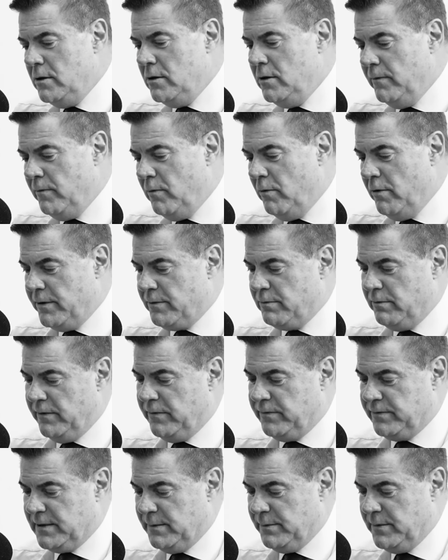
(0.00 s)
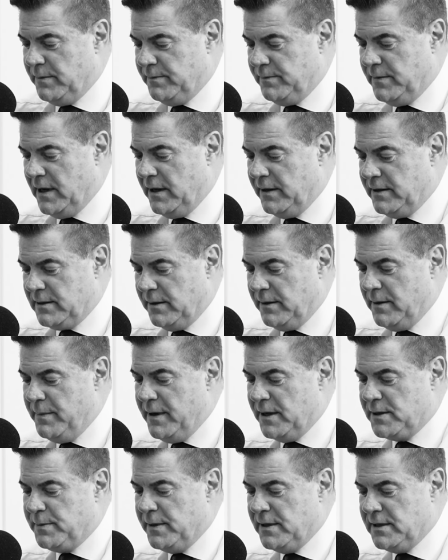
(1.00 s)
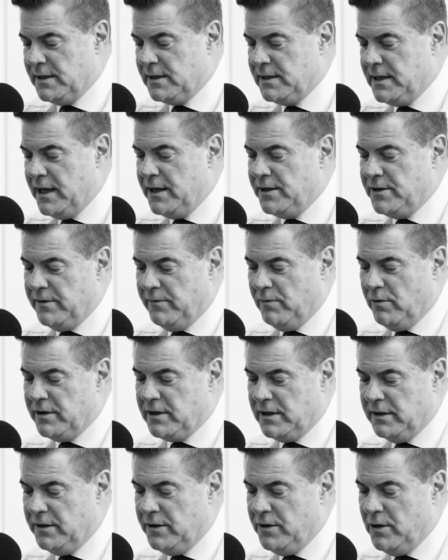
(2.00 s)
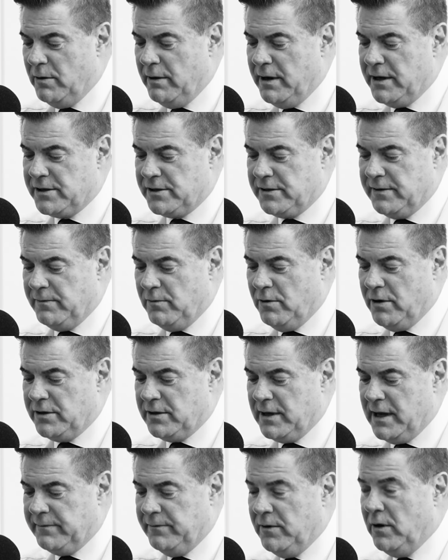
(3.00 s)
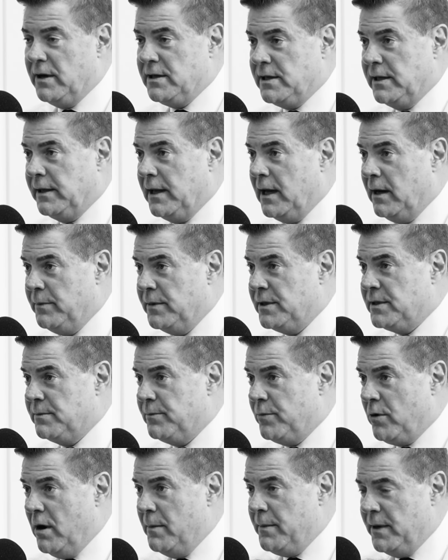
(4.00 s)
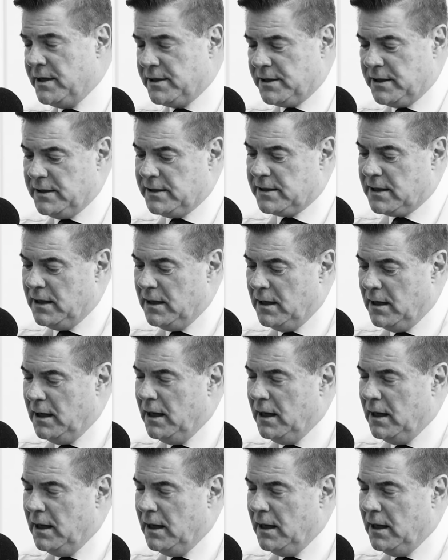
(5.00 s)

you've worked with some of, the, you know, some of the best business heads. You've worked in the US. You've worked advising governments and prime ministers.